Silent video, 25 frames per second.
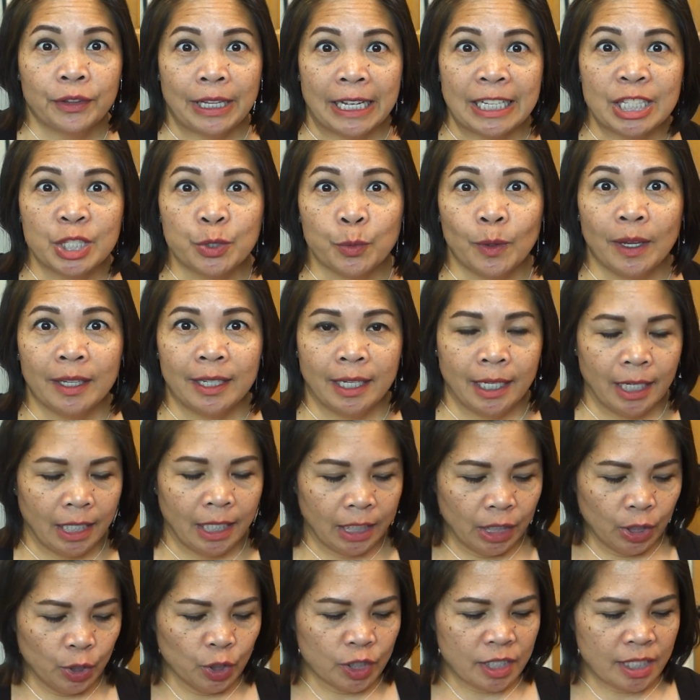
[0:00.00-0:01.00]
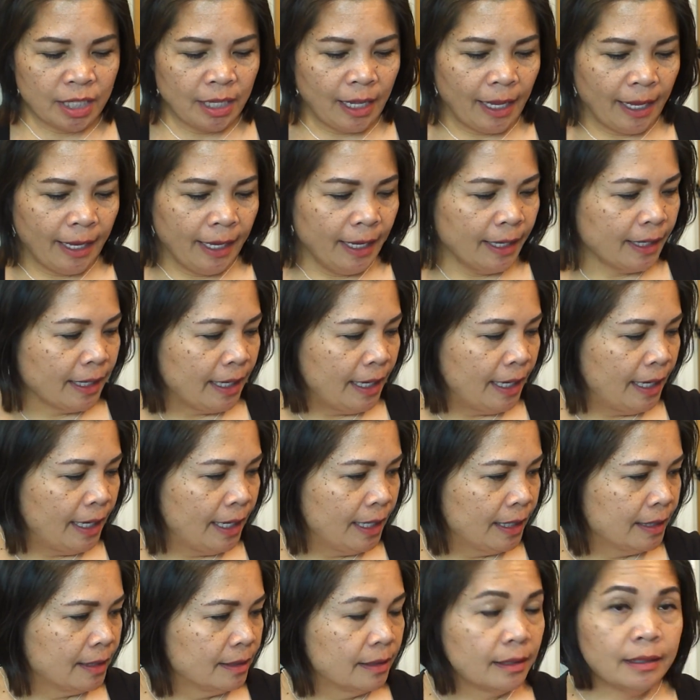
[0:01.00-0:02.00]
that's what it looks like.
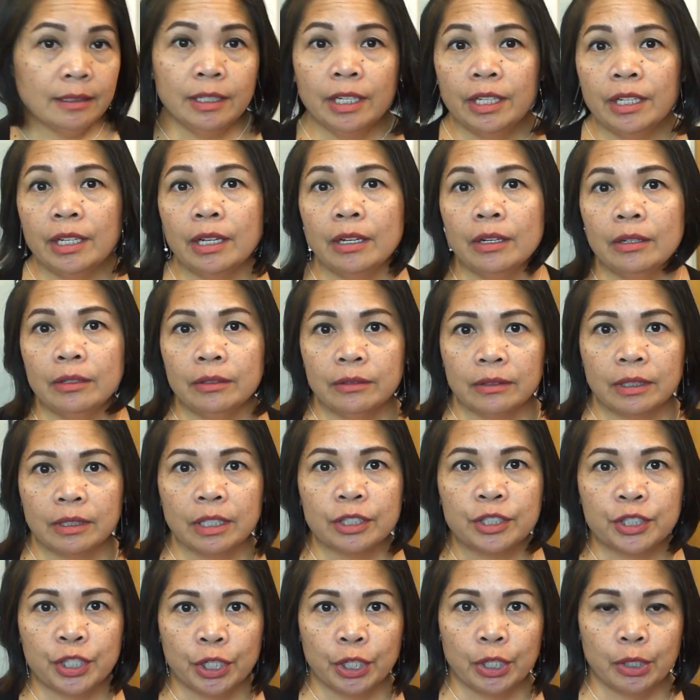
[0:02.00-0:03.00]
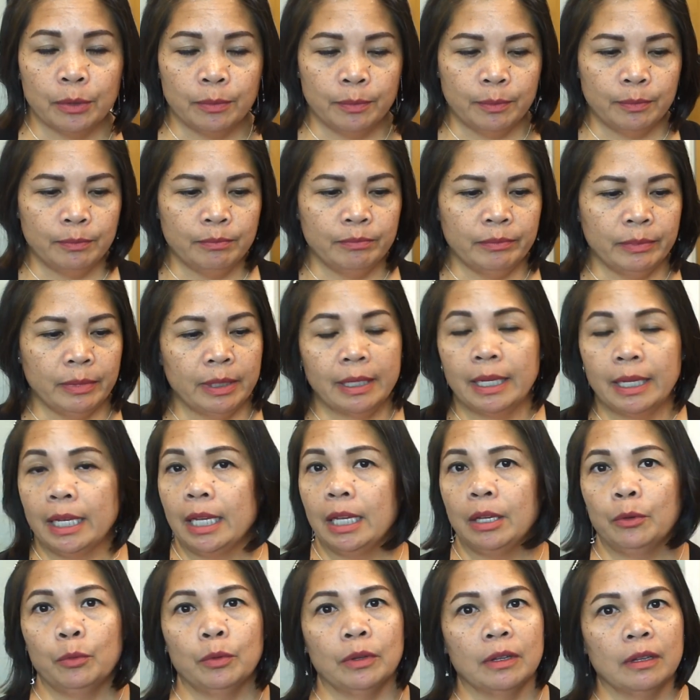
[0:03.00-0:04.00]
And you know, the tube,
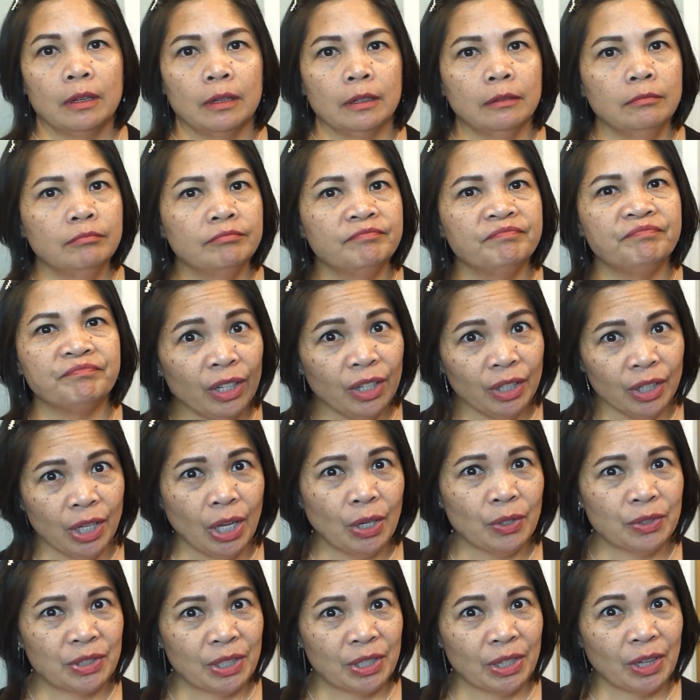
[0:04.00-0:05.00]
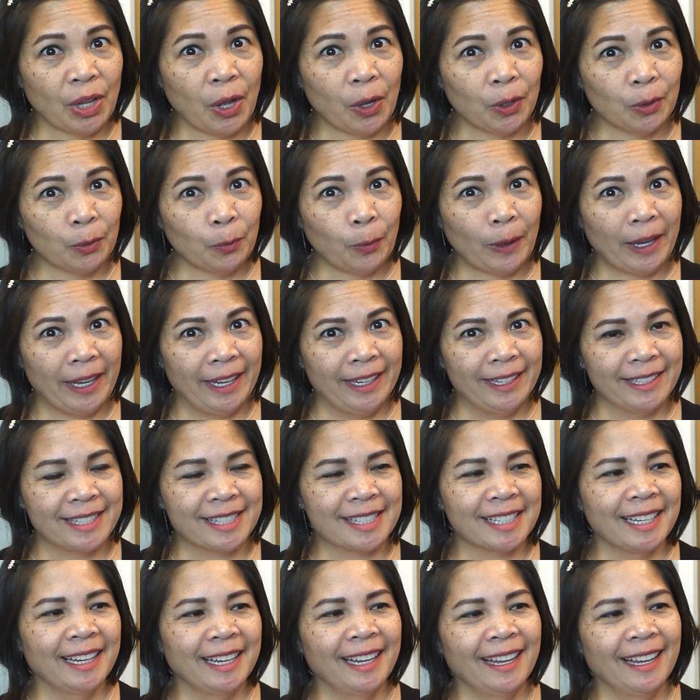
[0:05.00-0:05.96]
goes a long ways.